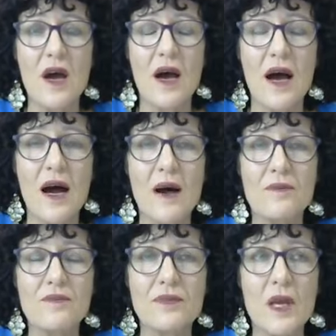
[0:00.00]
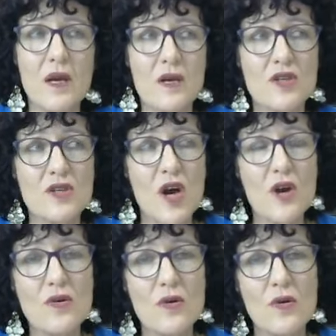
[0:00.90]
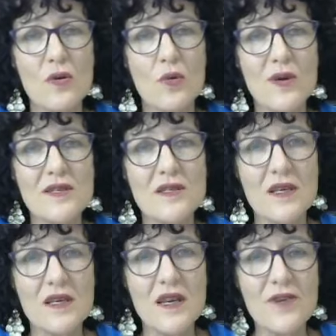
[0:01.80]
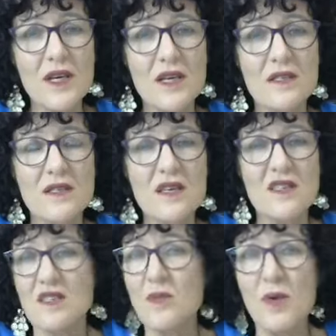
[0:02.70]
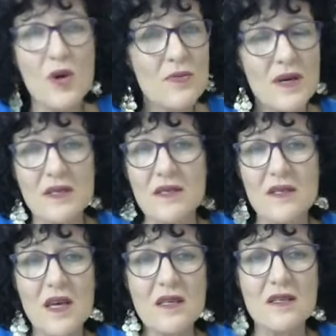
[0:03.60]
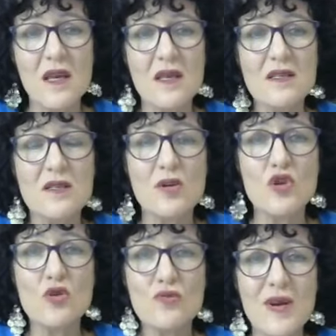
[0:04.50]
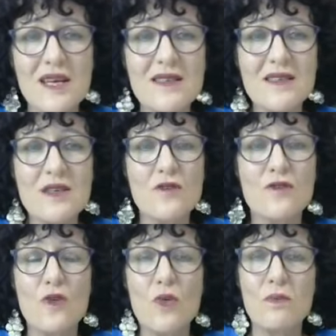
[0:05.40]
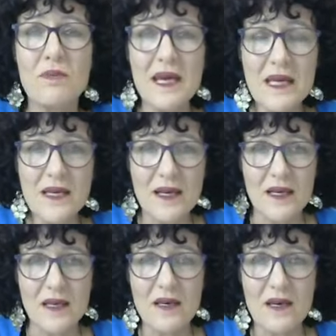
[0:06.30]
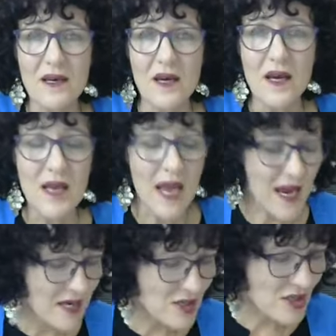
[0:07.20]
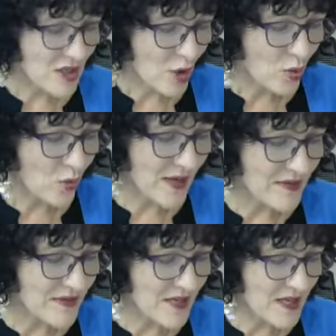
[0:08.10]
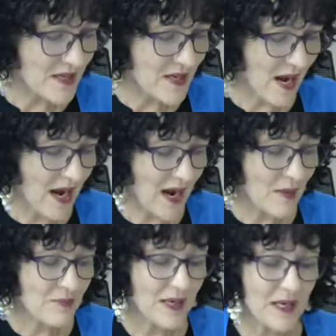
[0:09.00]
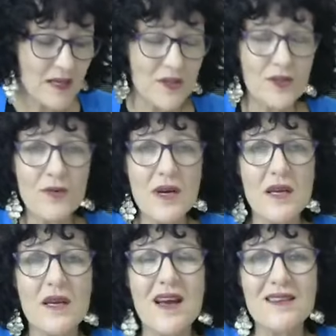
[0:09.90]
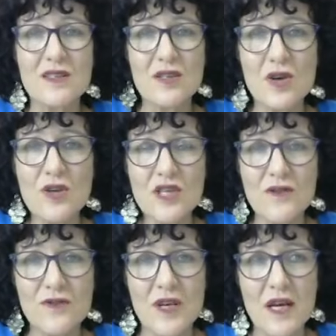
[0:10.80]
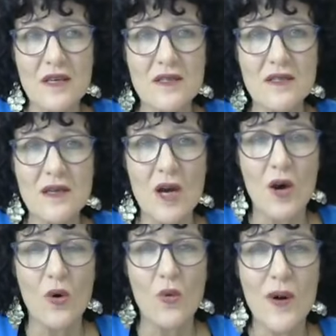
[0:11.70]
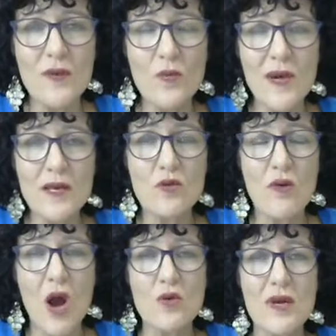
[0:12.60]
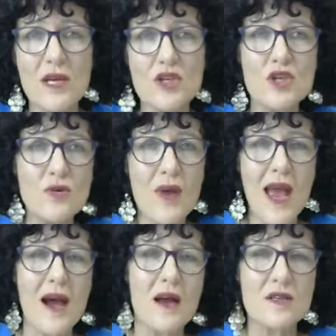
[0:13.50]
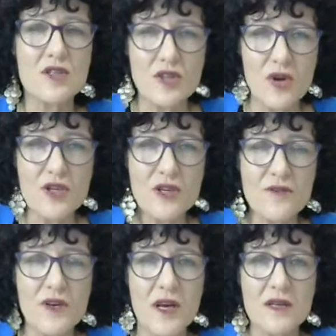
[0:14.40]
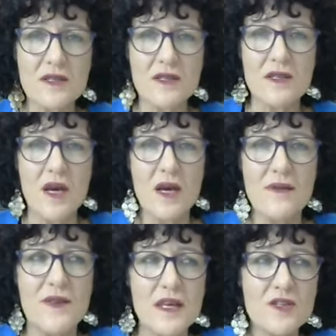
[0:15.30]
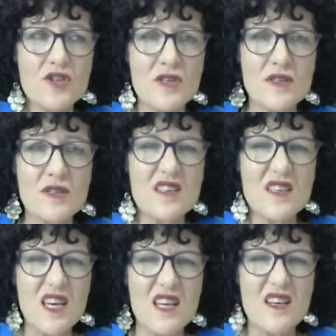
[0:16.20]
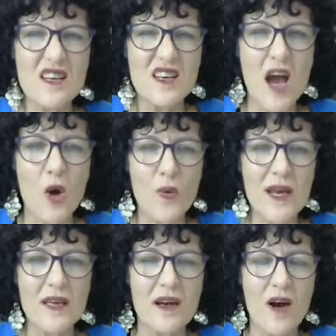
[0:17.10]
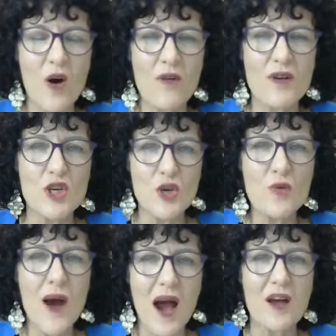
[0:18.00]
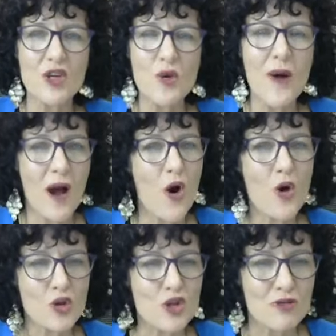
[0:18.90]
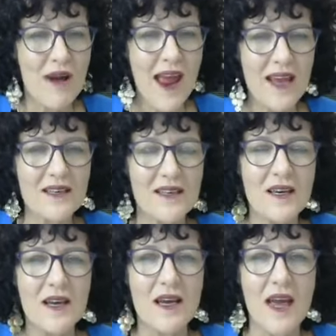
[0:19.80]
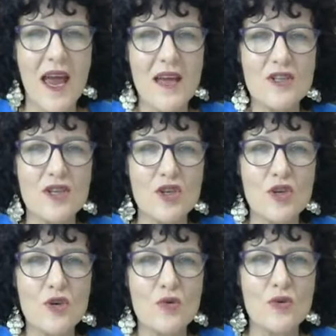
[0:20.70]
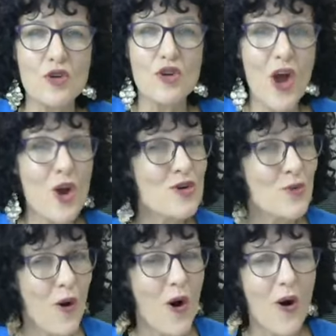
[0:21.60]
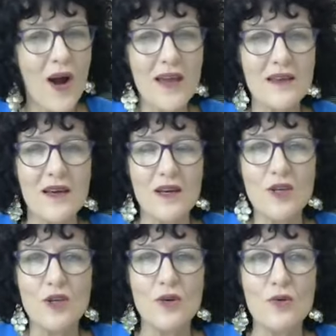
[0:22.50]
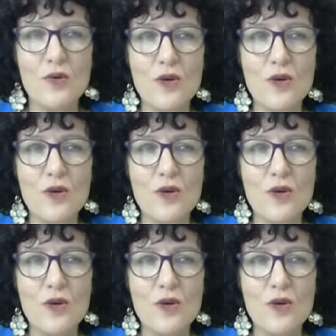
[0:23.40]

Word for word: um, so with significance it's your purpose it's it's your reason for being and with the uh, pillar three, assertiveness, when we grow into our assertiveness, there's just this inner knowing of you are you are on track and you you know your why you